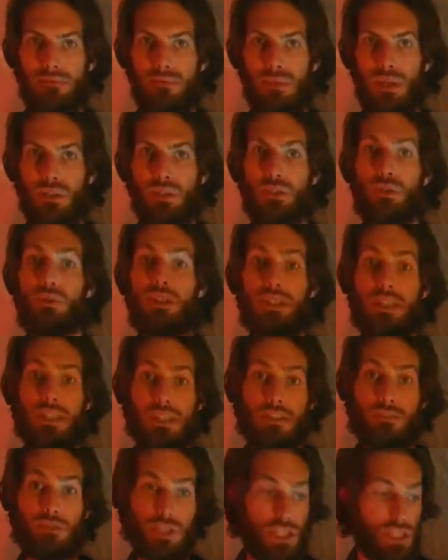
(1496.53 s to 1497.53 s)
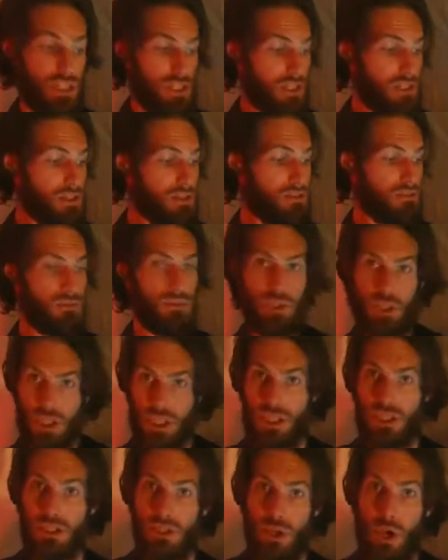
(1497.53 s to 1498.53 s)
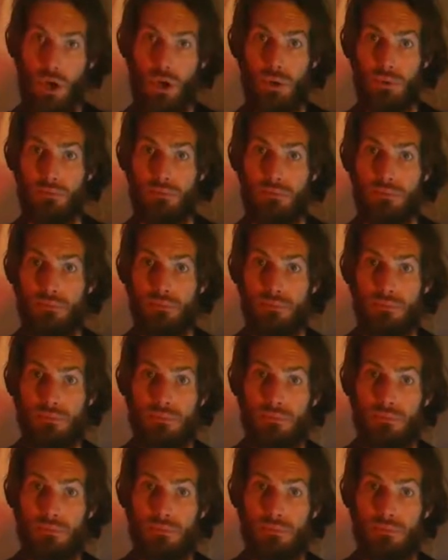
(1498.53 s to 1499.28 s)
So in the key of G, G is home.